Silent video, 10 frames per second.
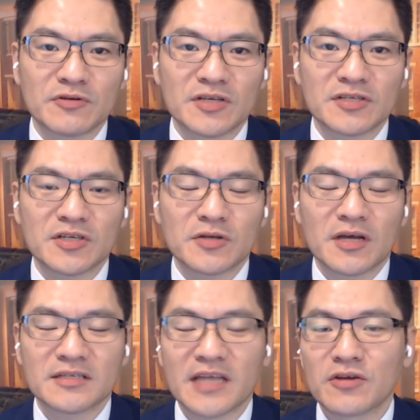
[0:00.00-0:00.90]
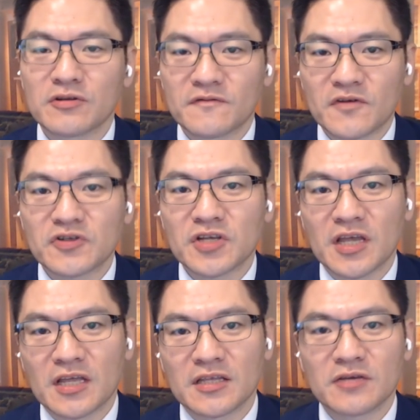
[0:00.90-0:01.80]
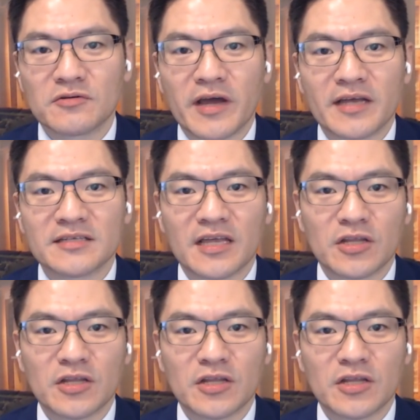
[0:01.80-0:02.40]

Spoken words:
Houston State University in the U.S.